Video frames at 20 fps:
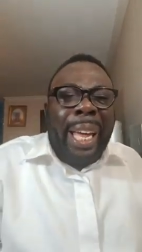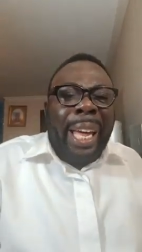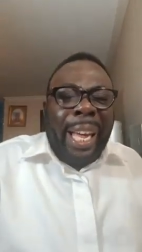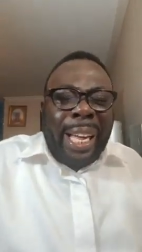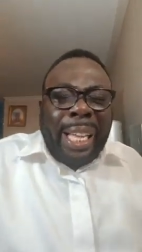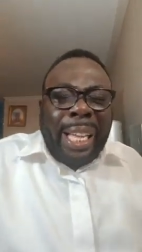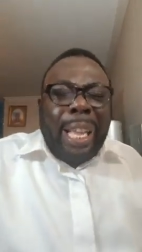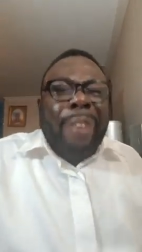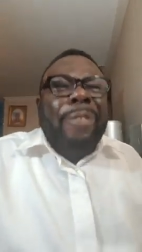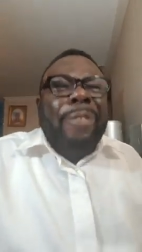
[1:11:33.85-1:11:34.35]

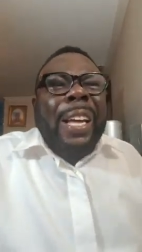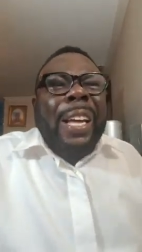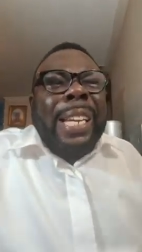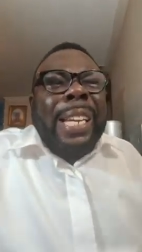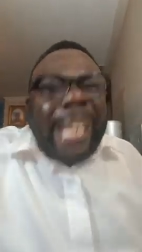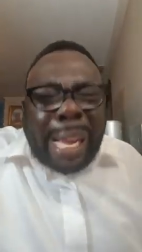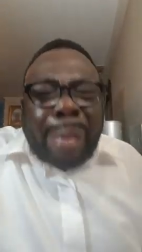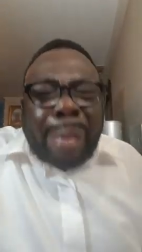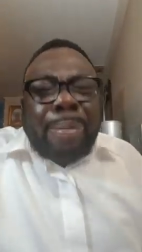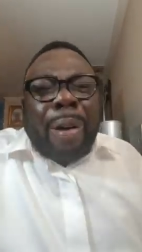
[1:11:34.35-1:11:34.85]
If the
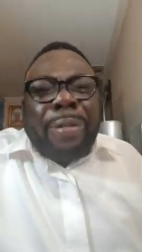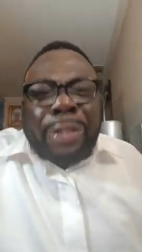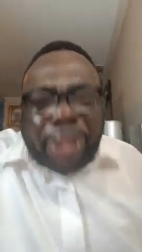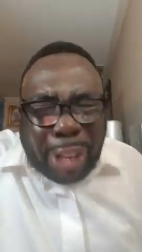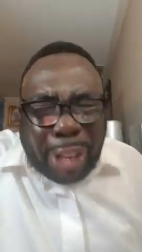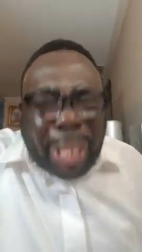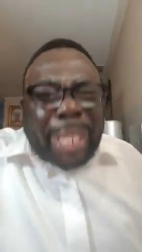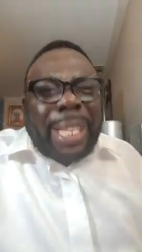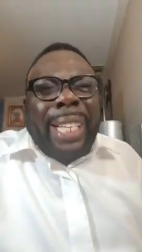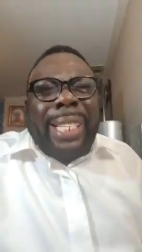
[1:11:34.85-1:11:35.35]
name of
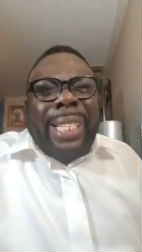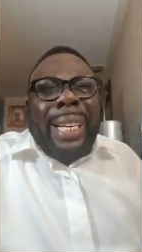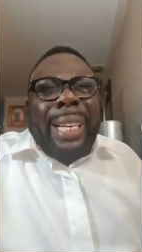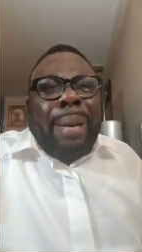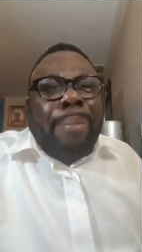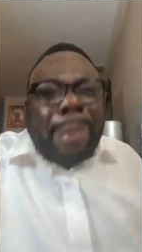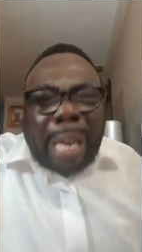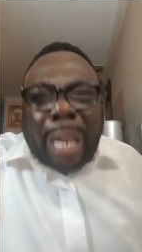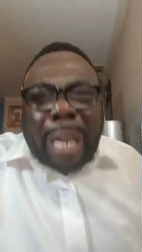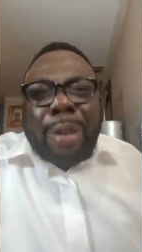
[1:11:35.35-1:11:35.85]
Jesus and
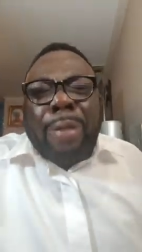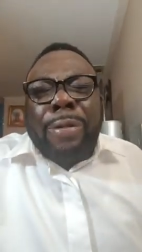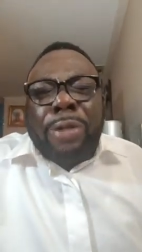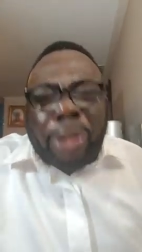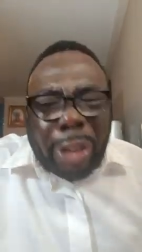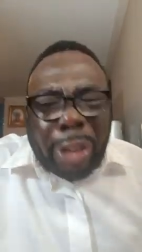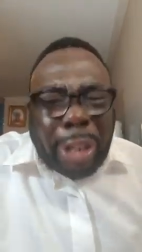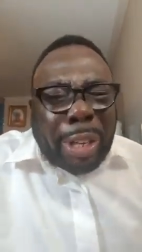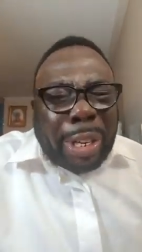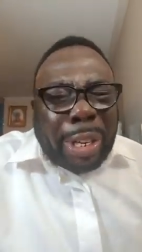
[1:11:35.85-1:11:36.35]
the blood of
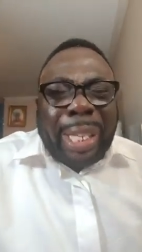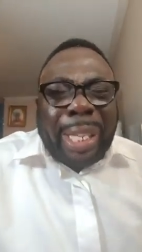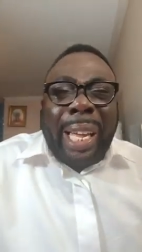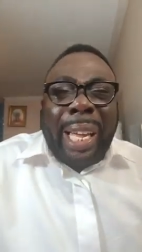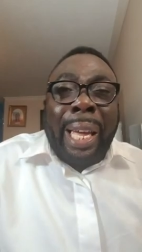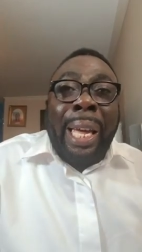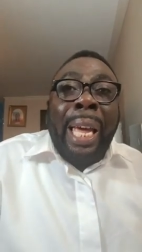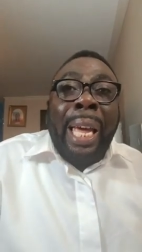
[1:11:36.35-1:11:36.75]
Jesus